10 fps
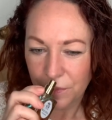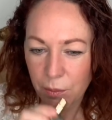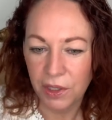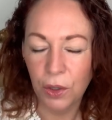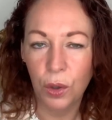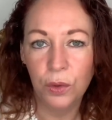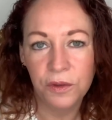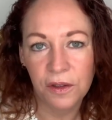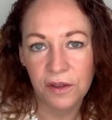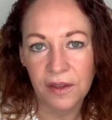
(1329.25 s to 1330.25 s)
but it
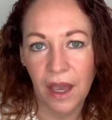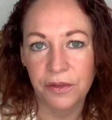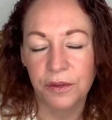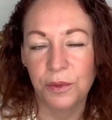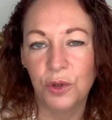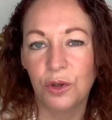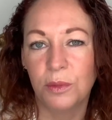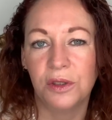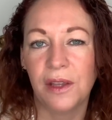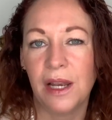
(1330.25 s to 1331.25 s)
also does have some
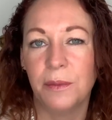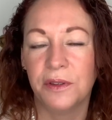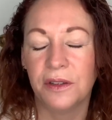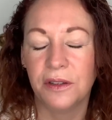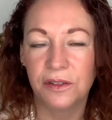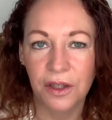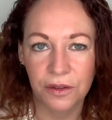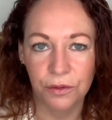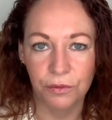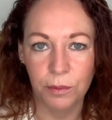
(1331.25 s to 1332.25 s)
gourmand elements and it
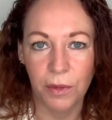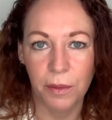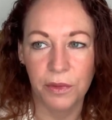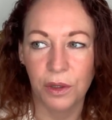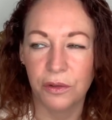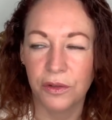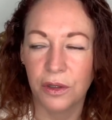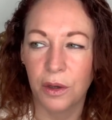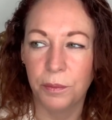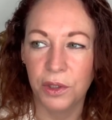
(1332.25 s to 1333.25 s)
does remind me of a,
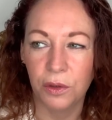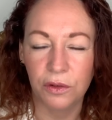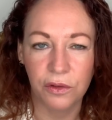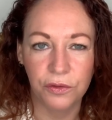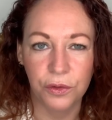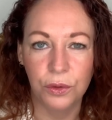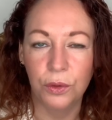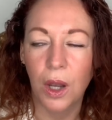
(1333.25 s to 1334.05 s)
a beautiful